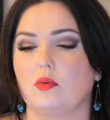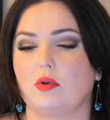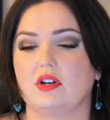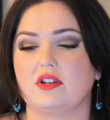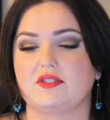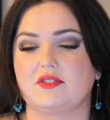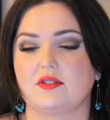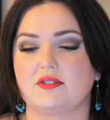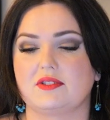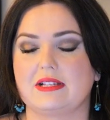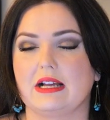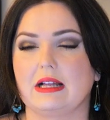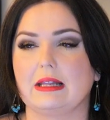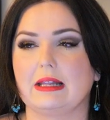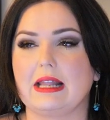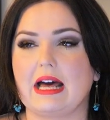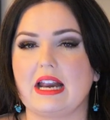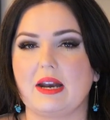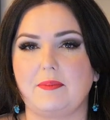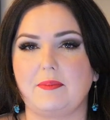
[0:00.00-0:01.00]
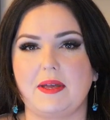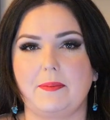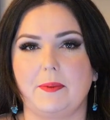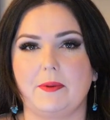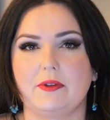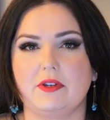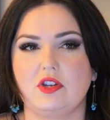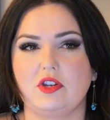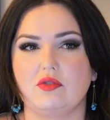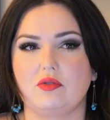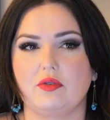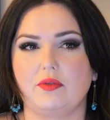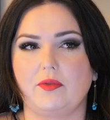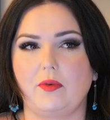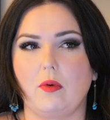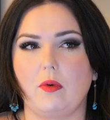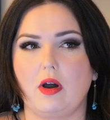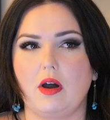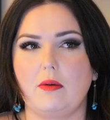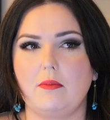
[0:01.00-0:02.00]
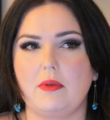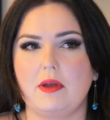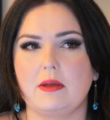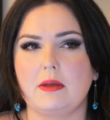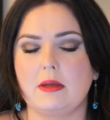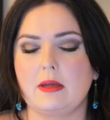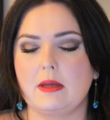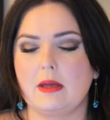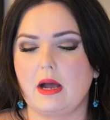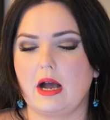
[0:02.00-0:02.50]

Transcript: We're going to start seeing a lot of people in uniform.